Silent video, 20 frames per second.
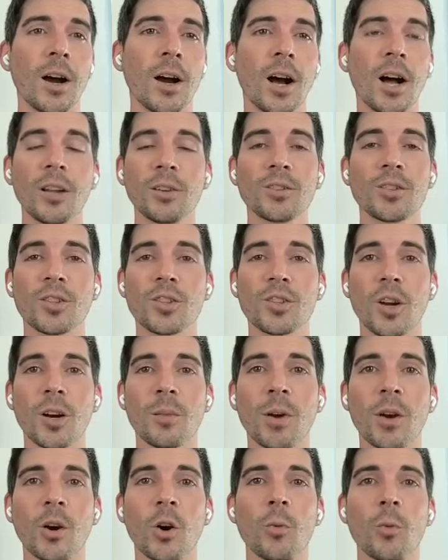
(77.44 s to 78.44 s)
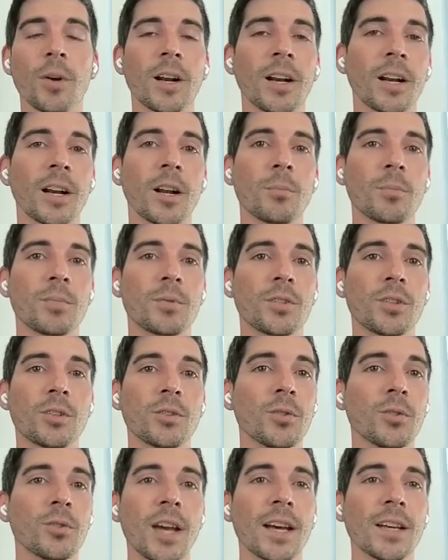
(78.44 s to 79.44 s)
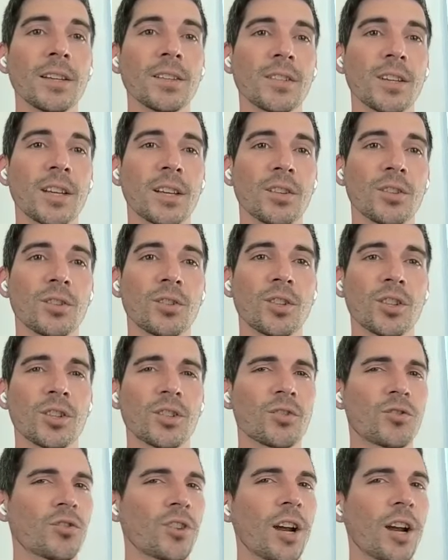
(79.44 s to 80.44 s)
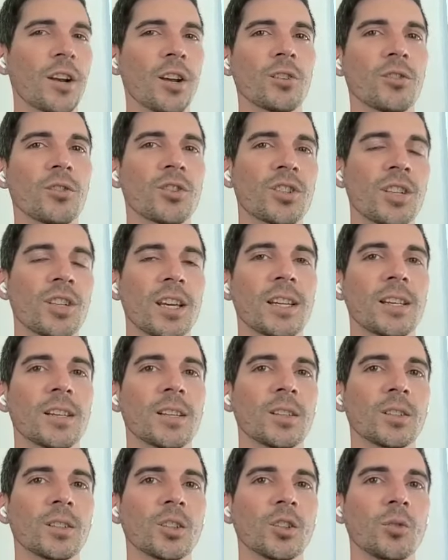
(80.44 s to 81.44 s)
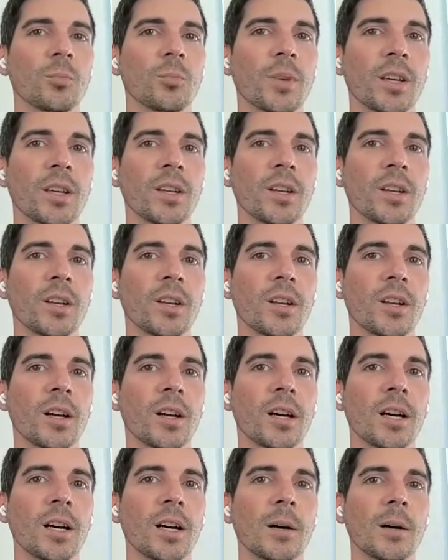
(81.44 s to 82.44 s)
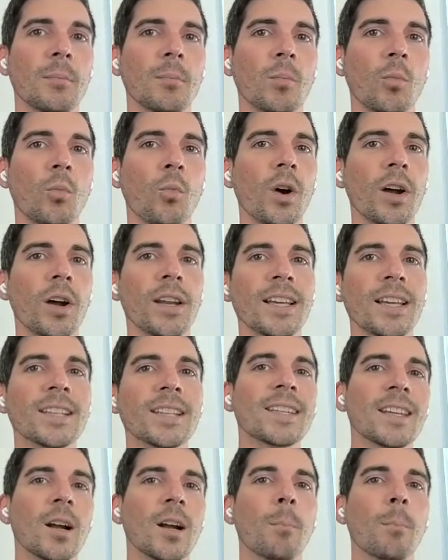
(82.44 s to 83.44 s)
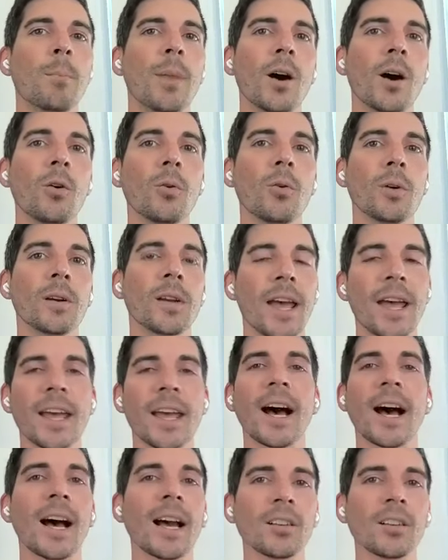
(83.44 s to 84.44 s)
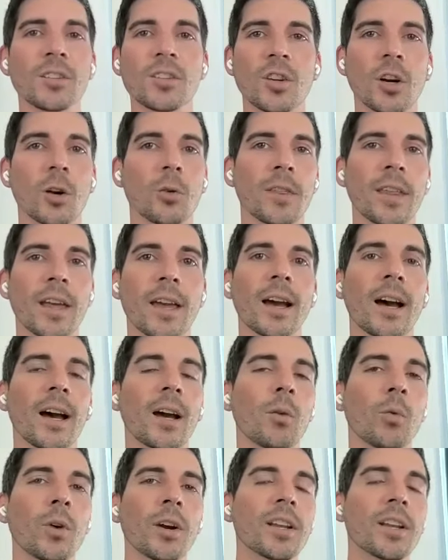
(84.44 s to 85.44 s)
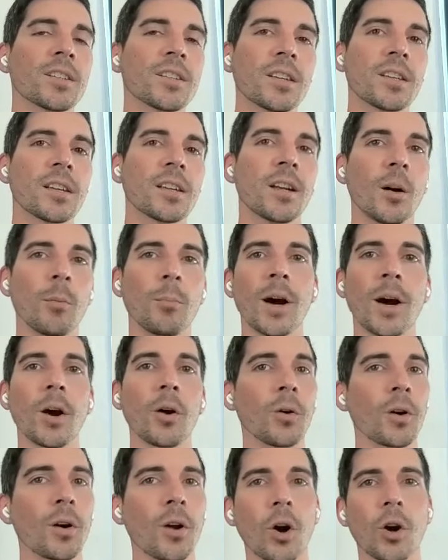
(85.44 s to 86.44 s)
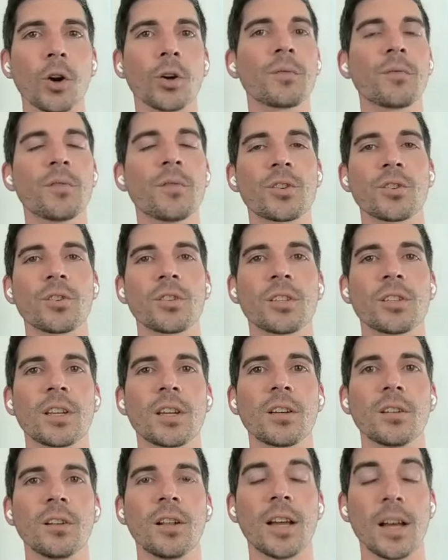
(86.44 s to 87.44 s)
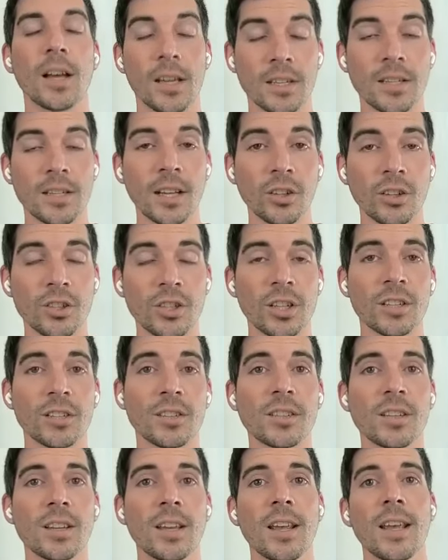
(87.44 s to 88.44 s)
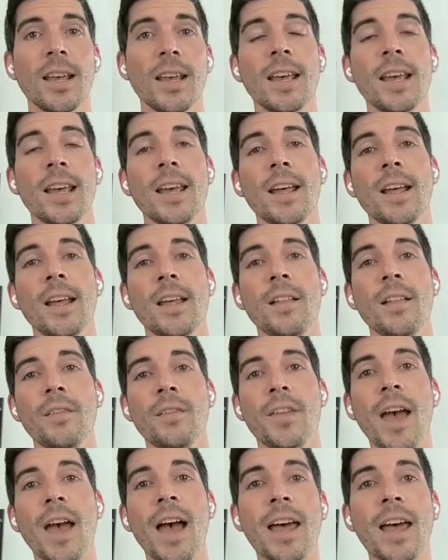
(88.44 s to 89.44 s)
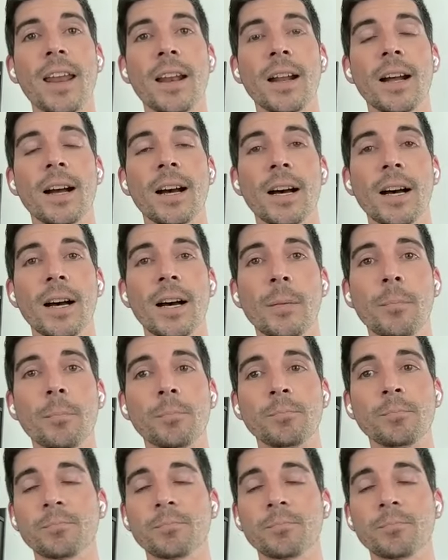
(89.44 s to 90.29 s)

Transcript: I'll just start by opening up to you guys and just trying to understand a little bit. What is it about AI? Let's start with AI. What is it about artificial intelligence that I